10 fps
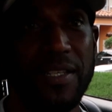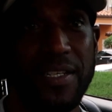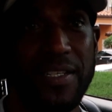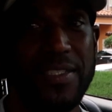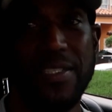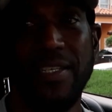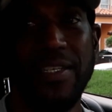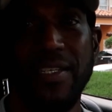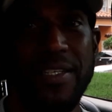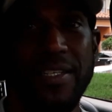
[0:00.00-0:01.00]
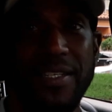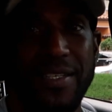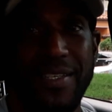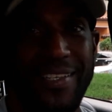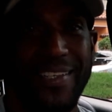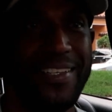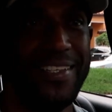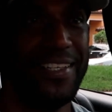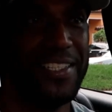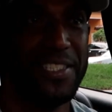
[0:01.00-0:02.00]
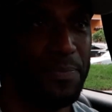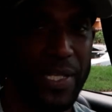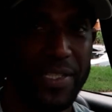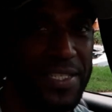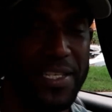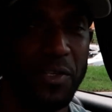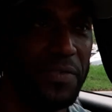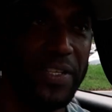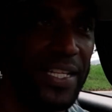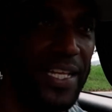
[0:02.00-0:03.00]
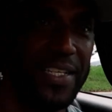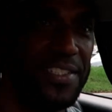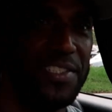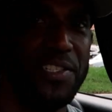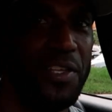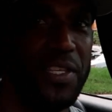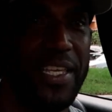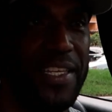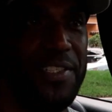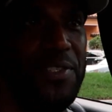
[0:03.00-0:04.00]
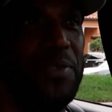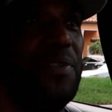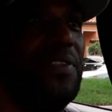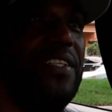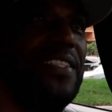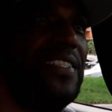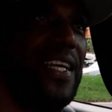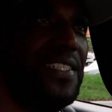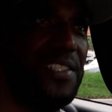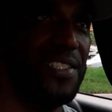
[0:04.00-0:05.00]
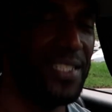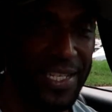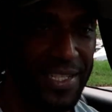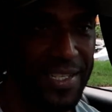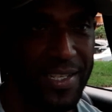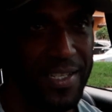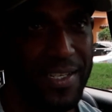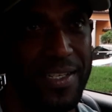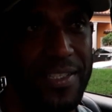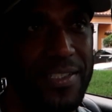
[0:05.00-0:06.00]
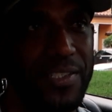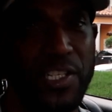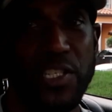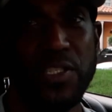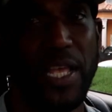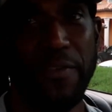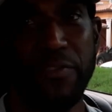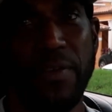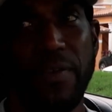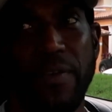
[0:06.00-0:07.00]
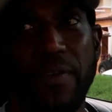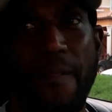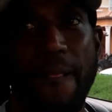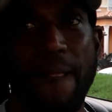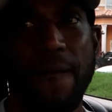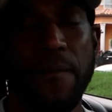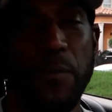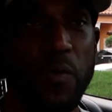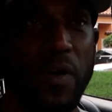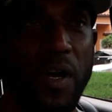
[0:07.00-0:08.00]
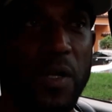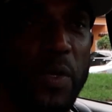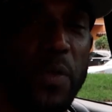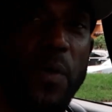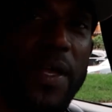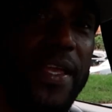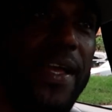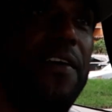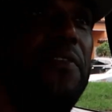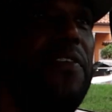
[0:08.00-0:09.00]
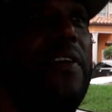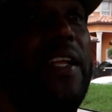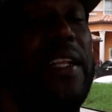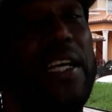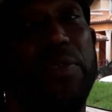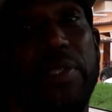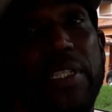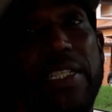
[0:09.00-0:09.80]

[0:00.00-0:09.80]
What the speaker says: because it's spilled, it's out of the glass. There's nothing you can do. That's just it. So you just have to move on with what you have, and that's what I